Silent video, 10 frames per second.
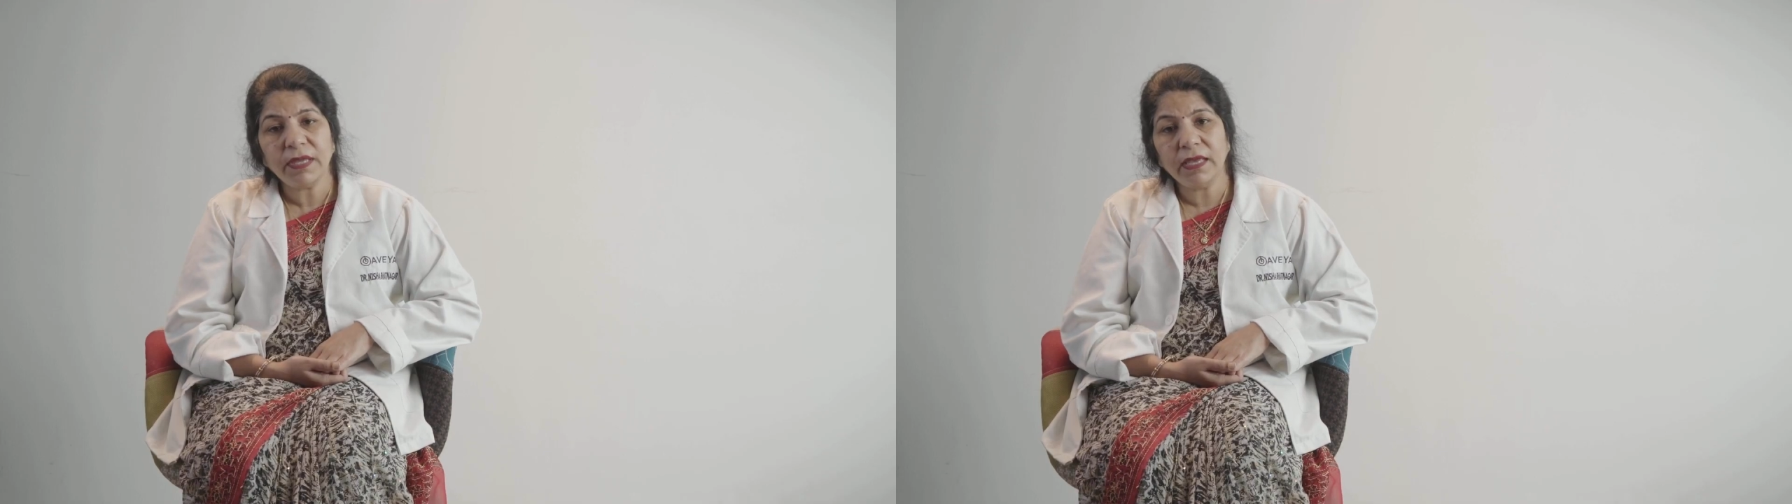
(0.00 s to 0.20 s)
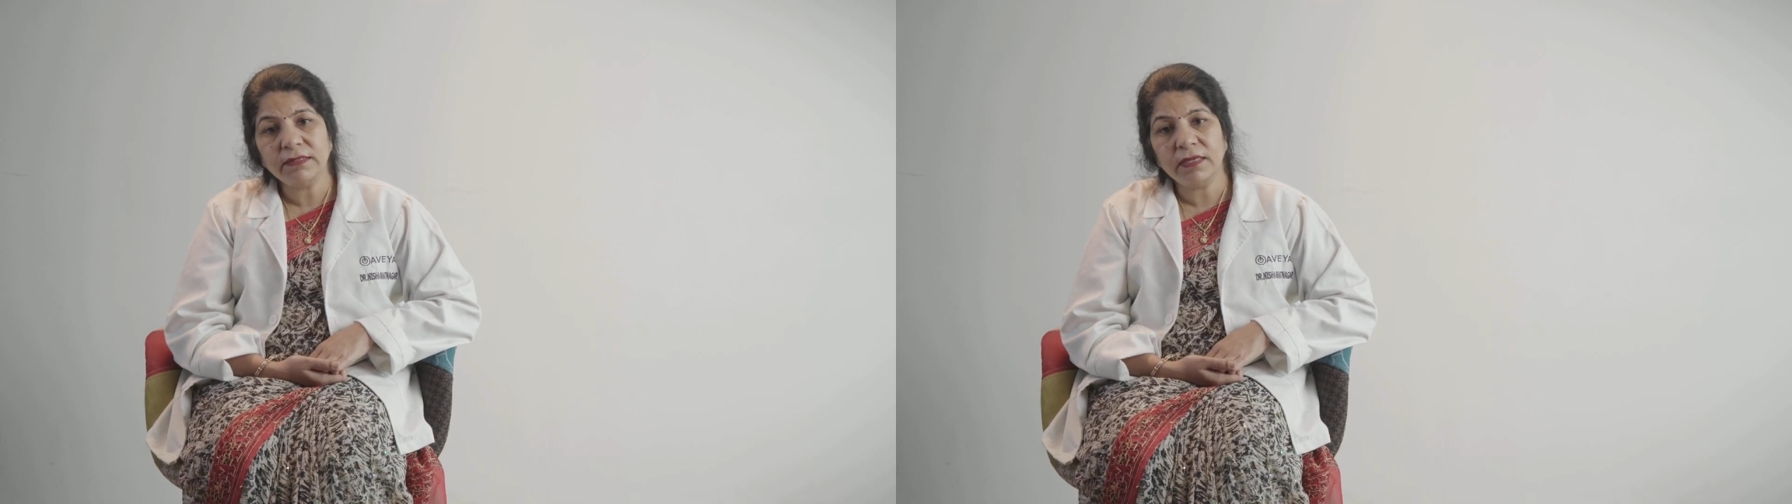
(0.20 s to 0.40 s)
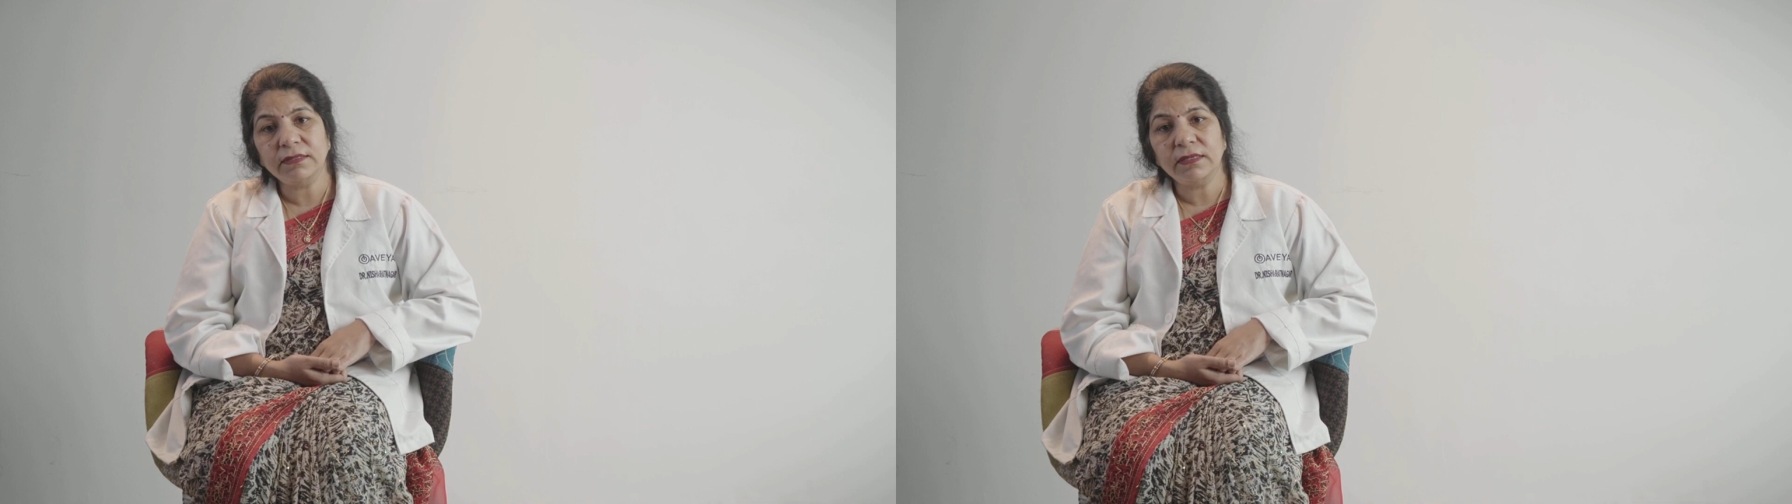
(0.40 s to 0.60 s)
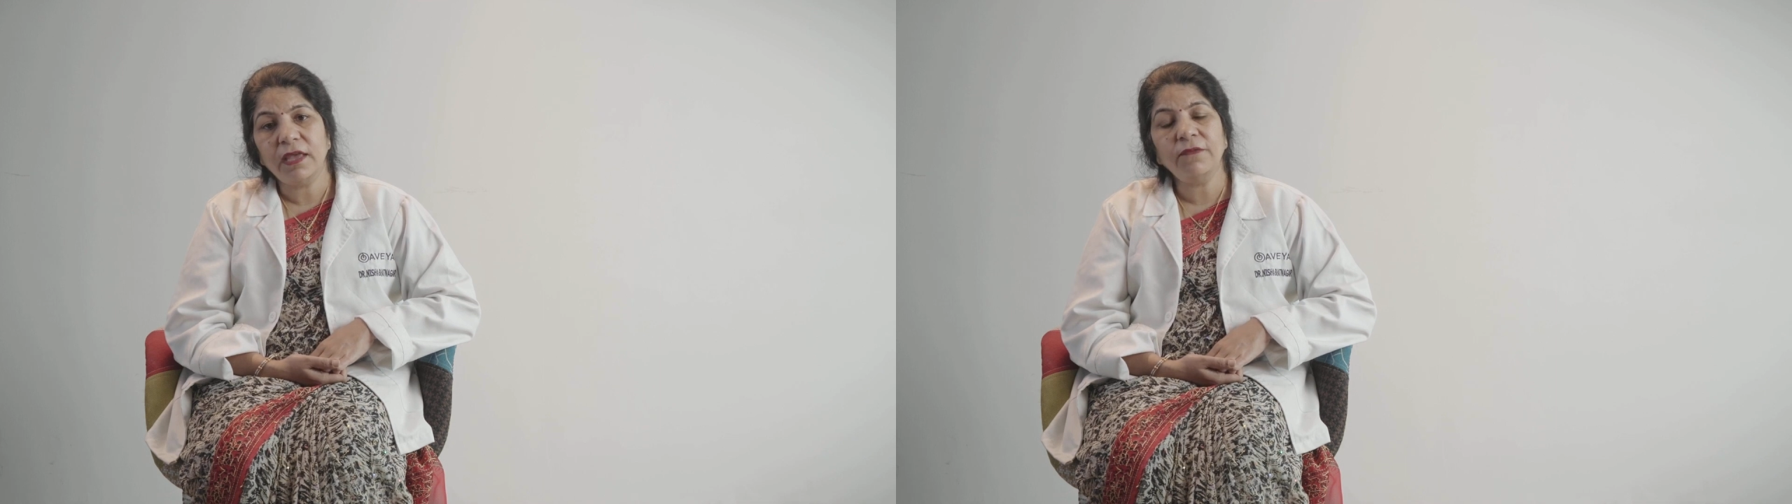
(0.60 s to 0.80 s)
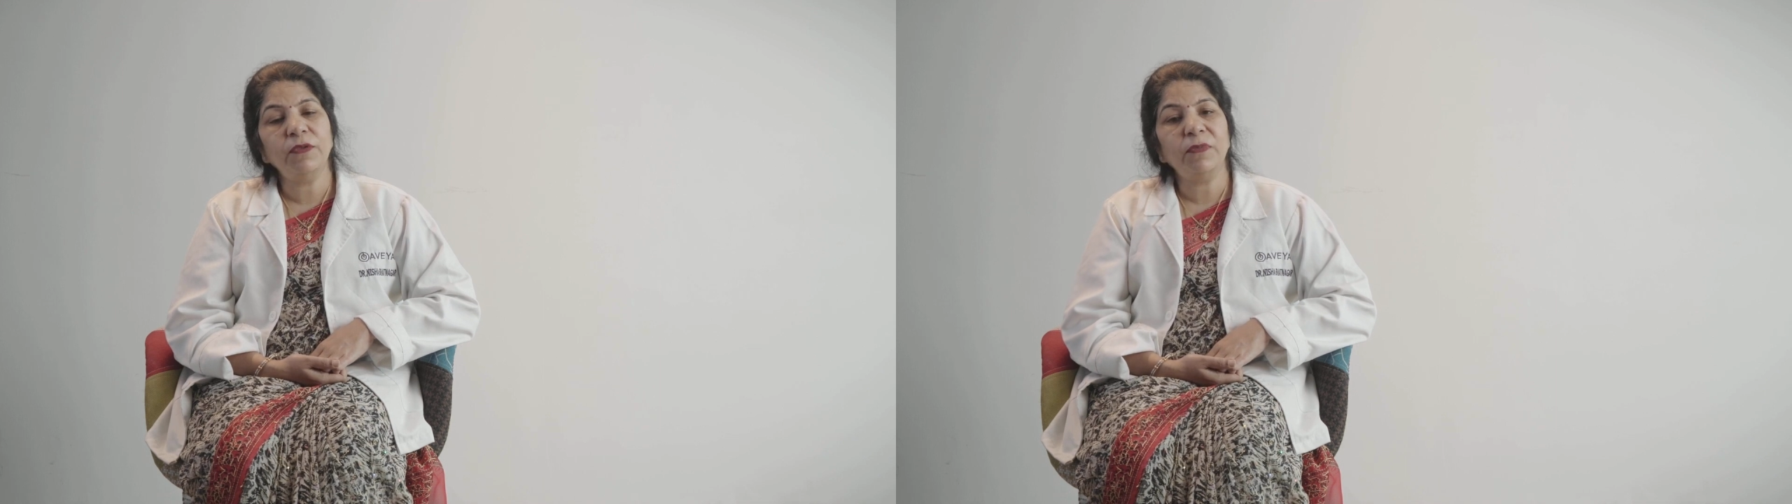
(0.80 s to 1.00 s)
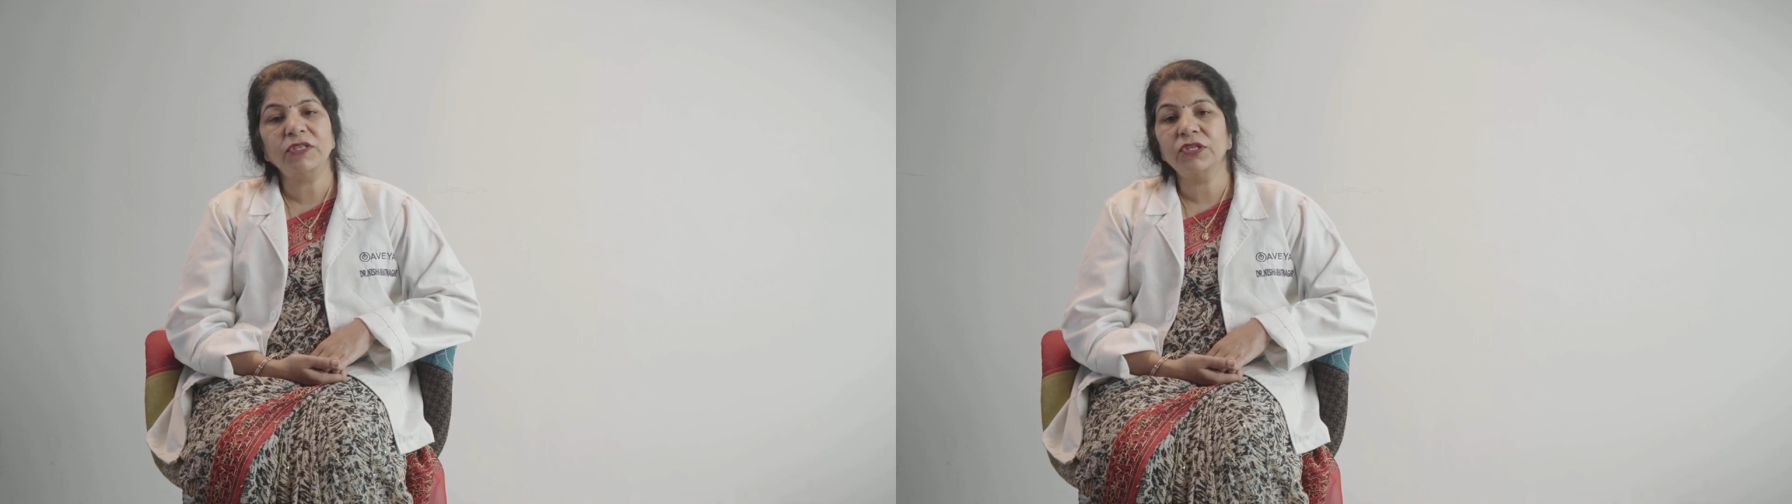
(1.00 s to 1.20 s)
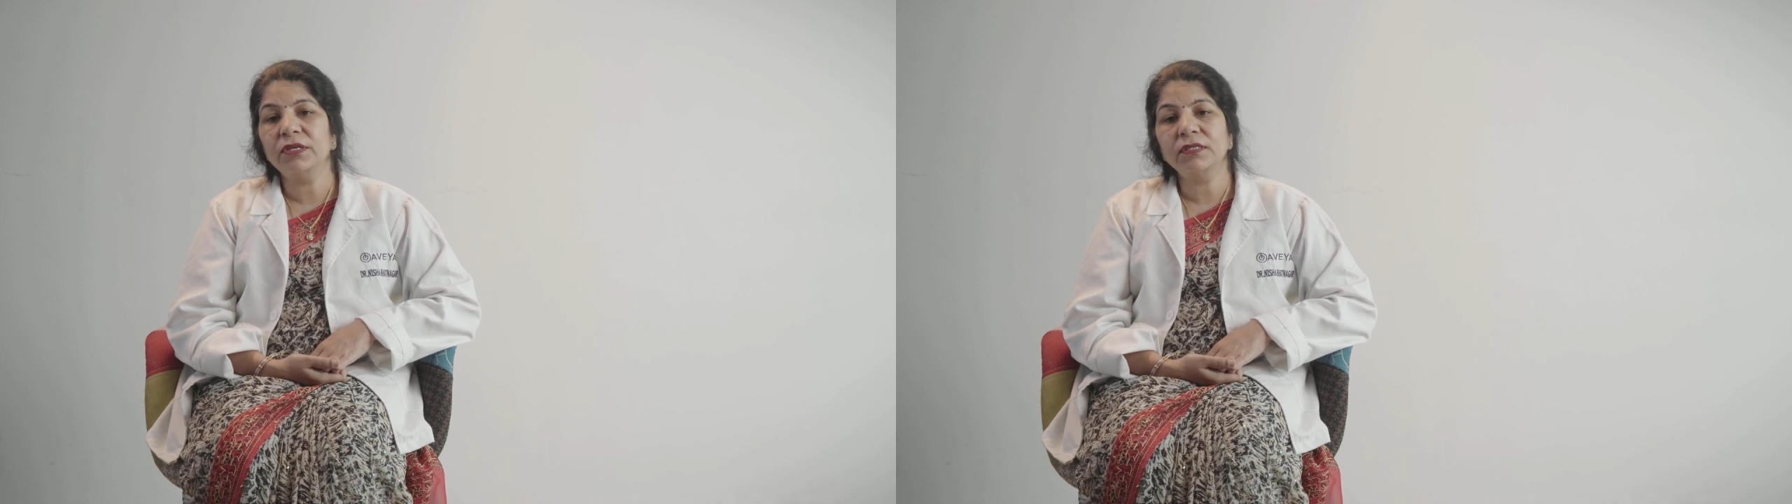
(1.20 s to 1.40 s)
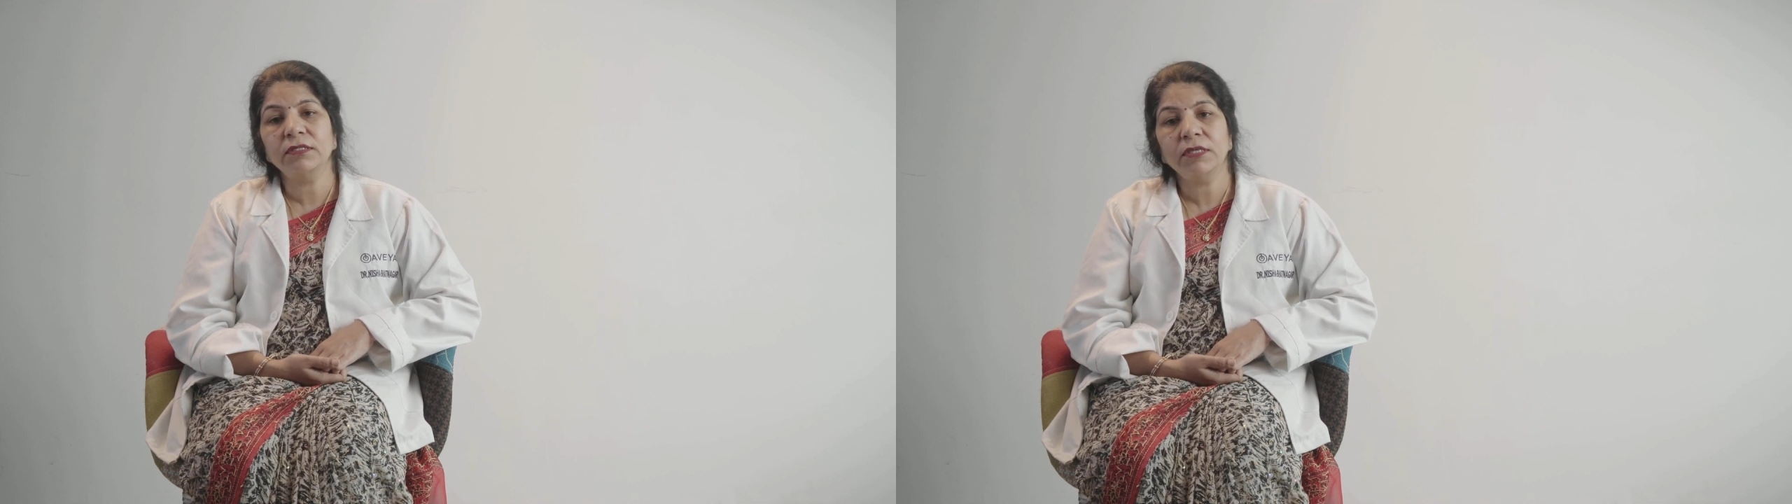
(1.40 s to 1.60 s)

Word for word: cases, if the patient is